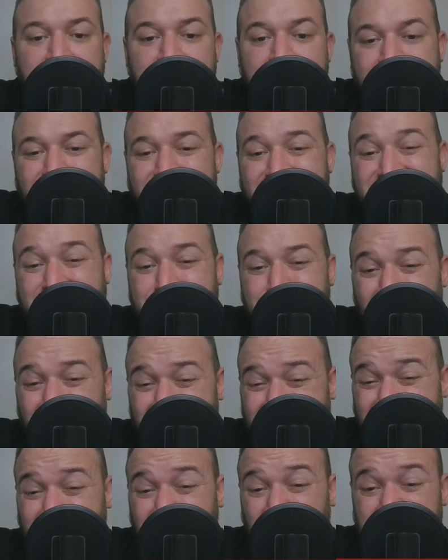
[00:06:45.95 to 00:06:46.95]
Is
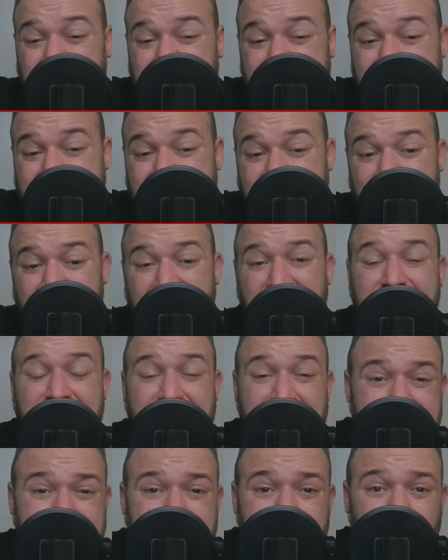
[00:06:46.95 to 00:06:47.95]
Partey going to stay? Is
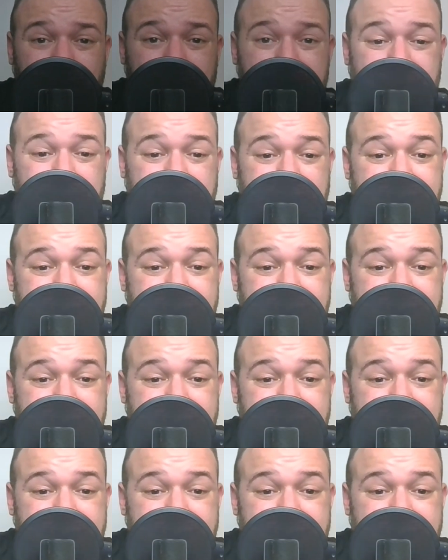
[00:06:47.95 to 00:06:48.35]
he going to leave